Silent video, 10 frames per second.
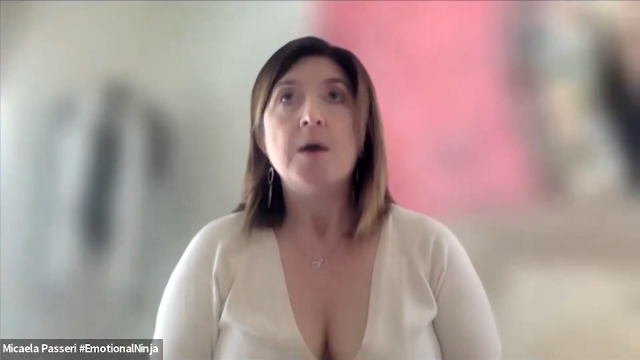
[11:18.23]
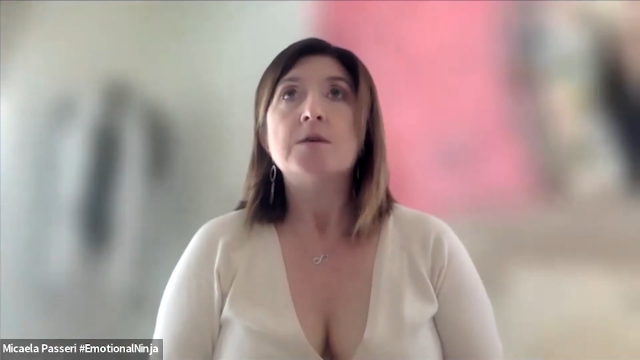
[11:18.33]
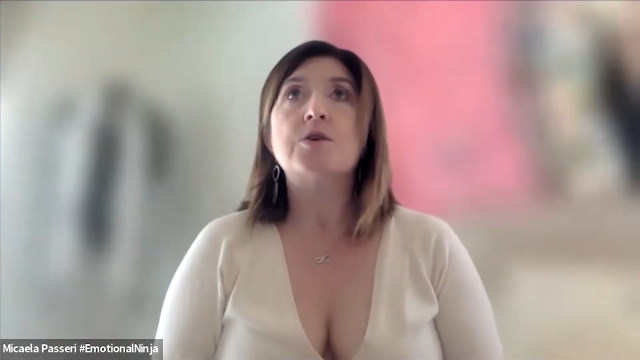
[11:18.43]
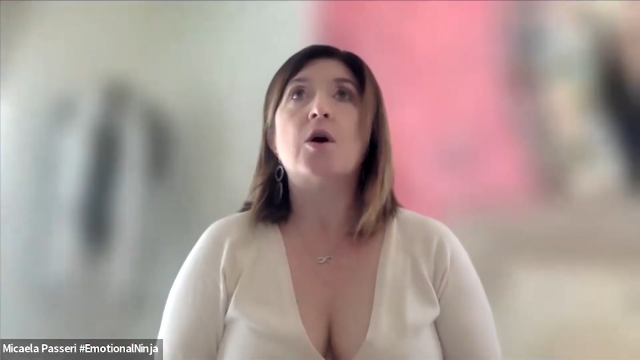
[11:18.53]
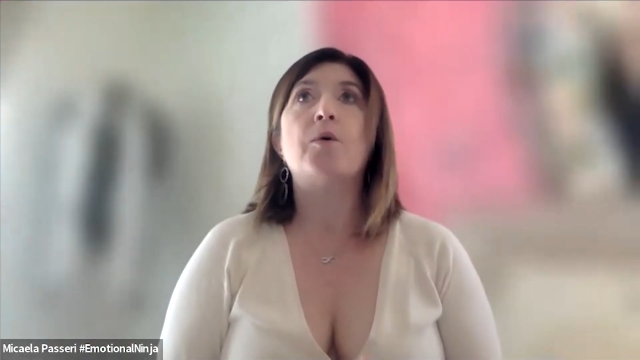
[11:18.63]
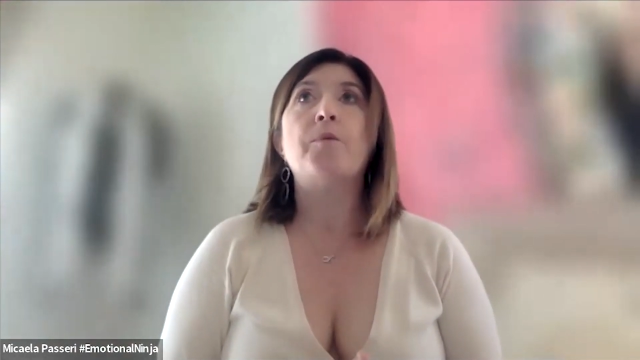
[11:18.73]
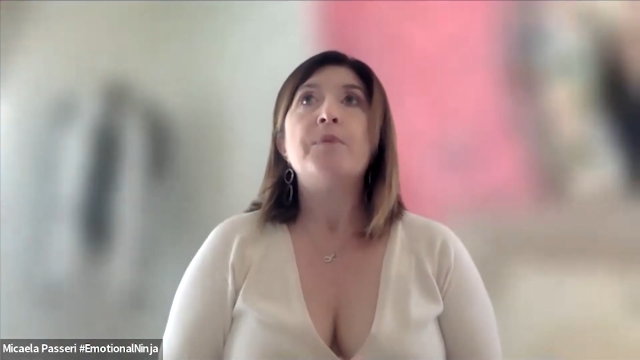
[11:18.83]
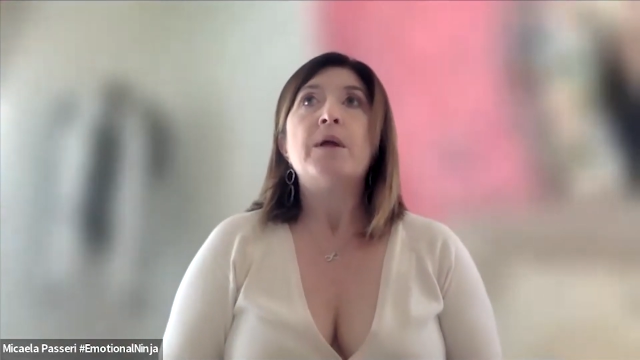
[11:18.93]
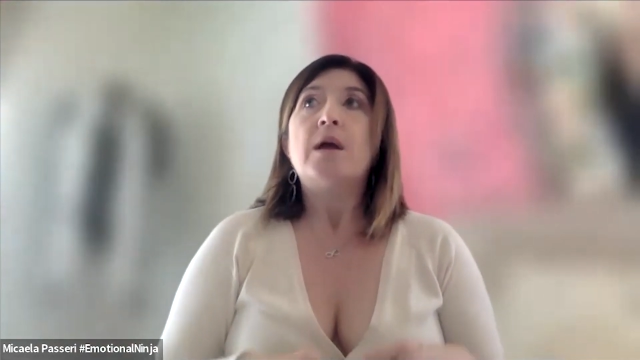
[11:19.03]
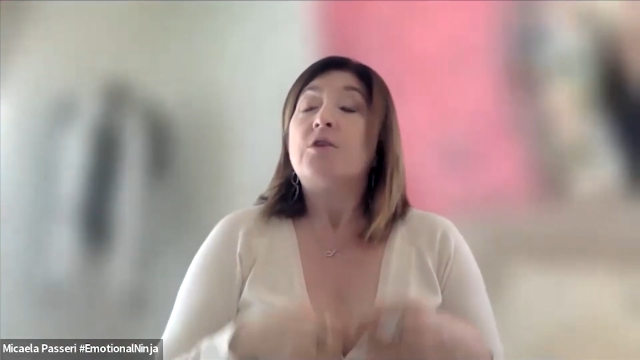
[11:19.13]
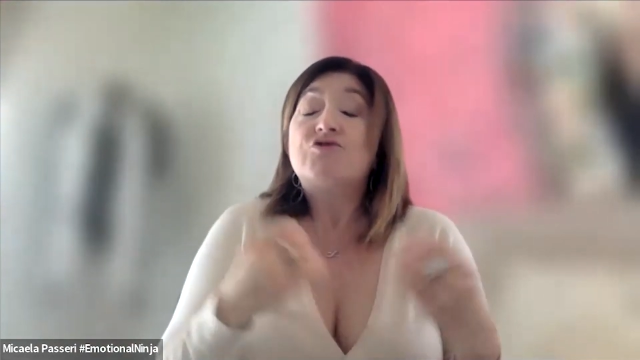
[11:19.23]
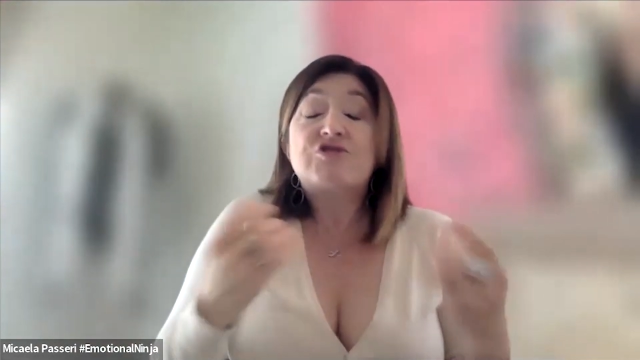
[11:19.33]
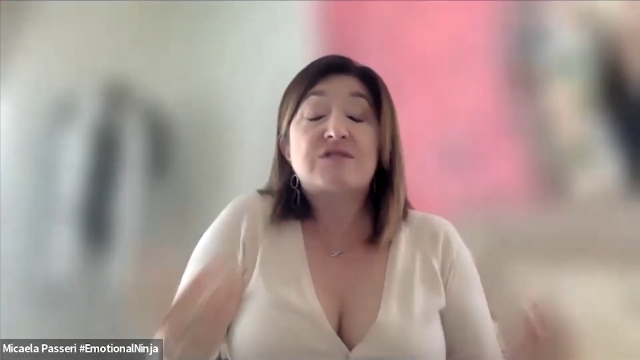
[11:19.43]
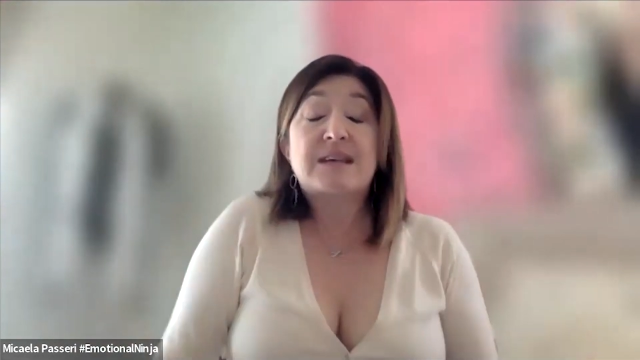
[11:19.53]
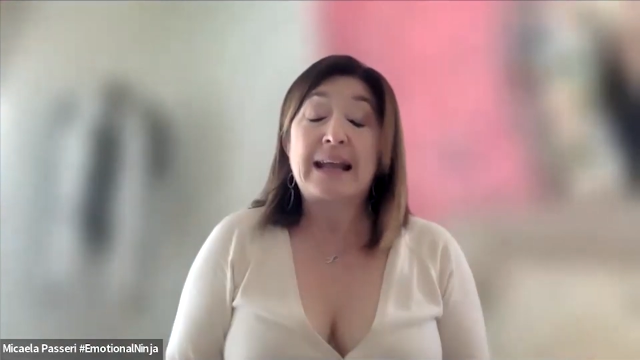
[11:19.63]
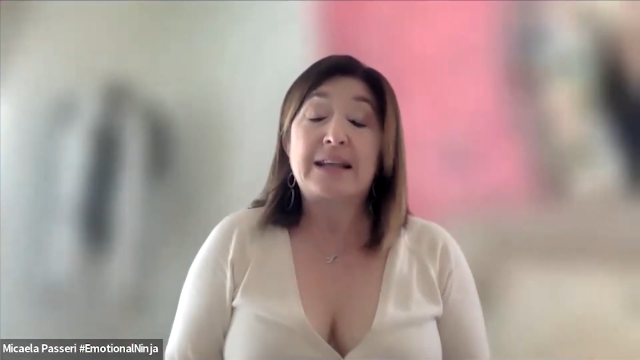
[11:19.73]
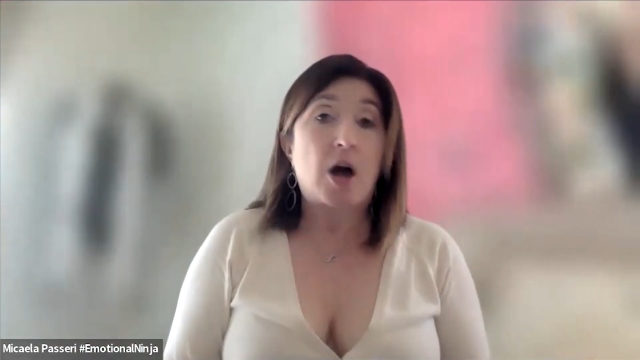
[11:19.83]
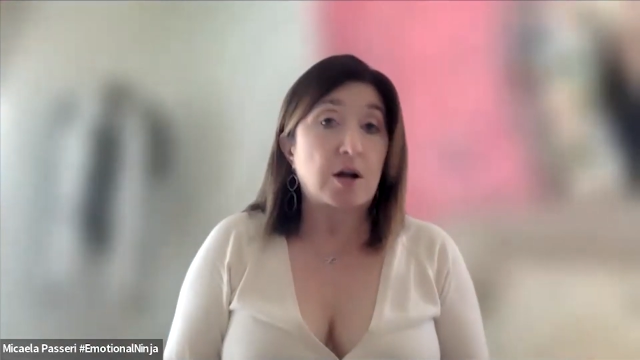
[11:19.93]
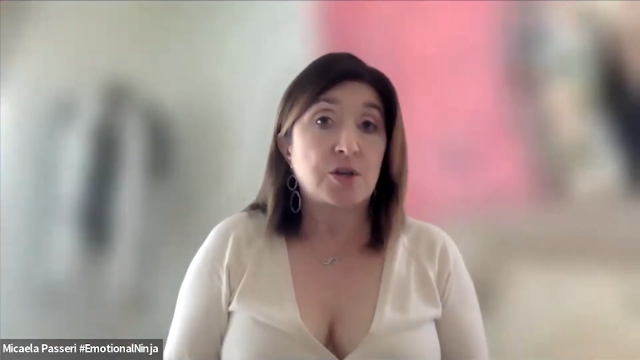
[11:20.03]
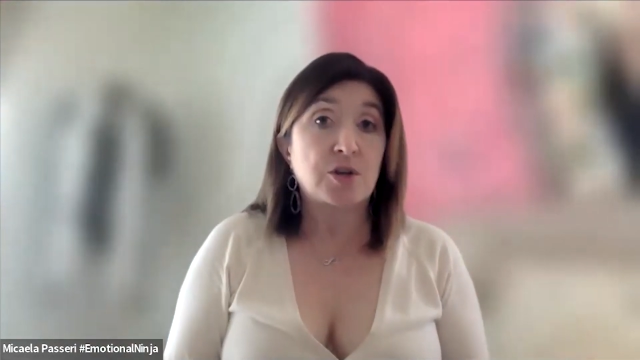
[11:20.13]
So you just got to
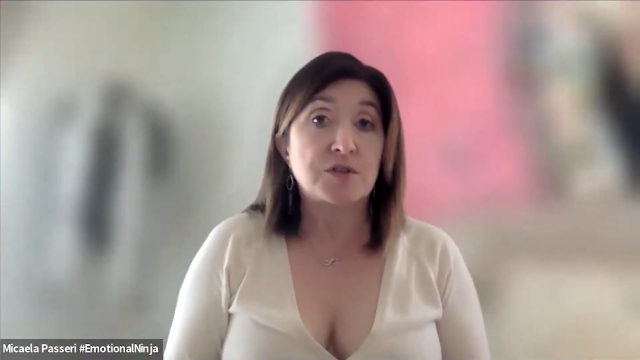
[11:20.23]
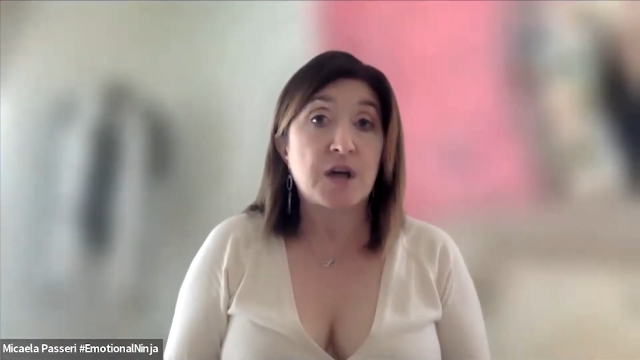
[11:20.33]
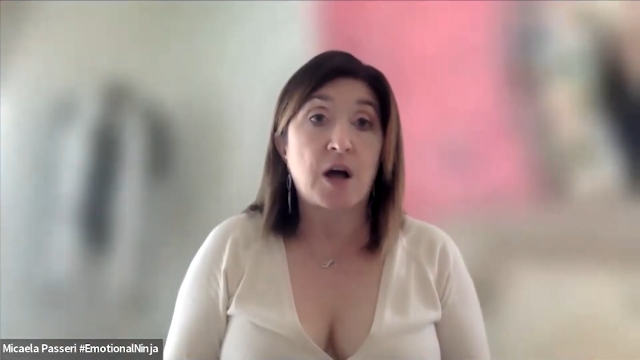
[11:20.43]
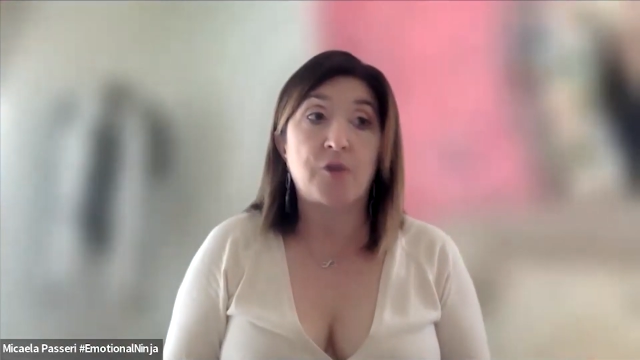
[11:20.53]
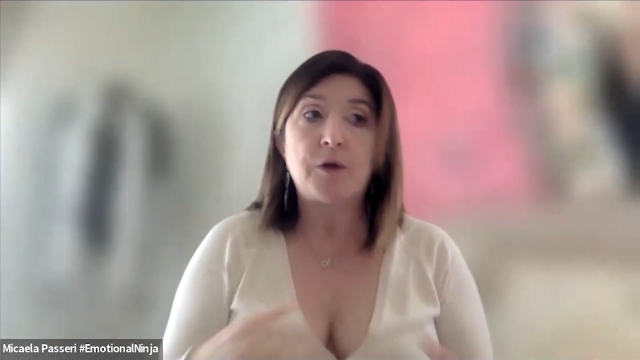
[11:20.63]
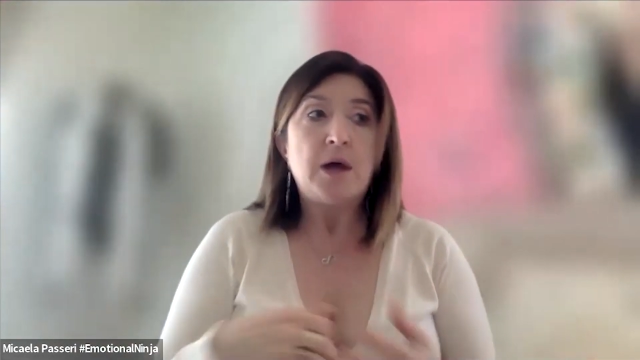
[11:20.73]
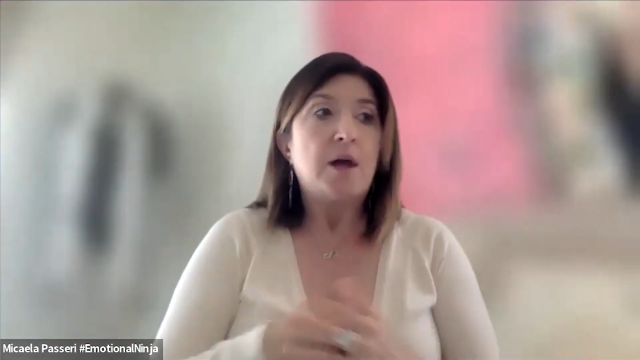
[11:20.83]
talk to yourself.